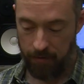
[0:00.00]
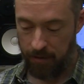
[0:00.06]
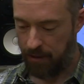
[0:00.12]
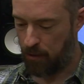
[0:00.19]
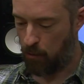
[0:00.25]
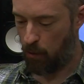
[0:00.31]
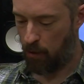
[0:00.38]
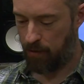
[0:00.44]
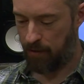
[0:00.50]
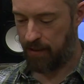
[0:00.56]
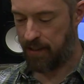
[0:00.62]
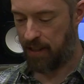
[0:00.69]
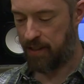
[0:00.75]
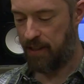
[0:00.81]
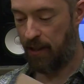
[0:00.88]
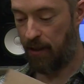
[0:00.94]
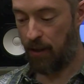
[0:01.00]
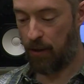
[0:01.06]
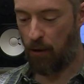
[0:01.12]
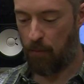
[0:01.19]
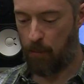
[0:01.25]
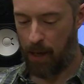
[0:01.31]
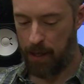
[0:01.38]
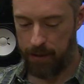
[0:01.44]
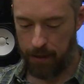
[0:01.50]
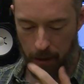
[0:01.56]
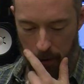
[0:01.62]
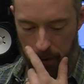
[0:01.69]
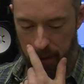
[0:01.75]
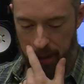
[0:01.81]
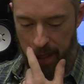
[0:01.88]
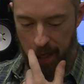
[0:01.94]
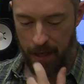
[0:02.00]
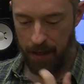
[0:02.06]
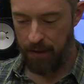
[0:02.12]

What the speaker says: So there's actually a lot of bass going on in there,